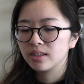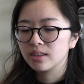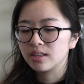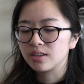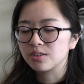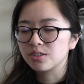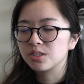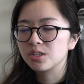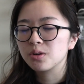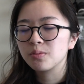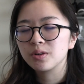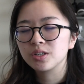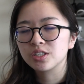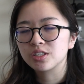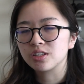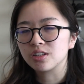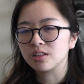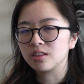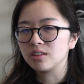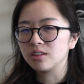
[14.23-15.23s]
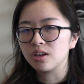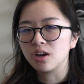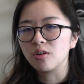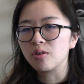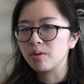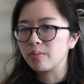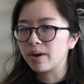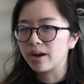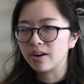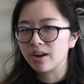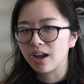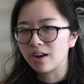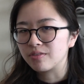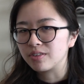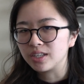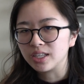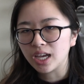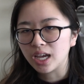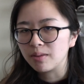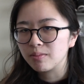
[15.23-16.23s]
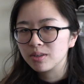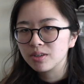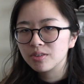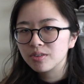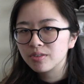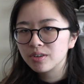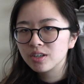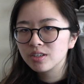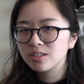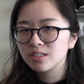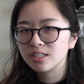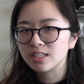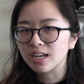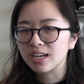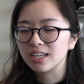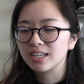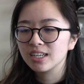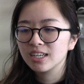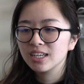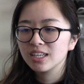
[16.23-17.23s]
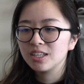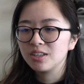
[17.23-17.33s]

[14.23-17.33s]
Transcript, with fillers: there's so much to know about every game universe that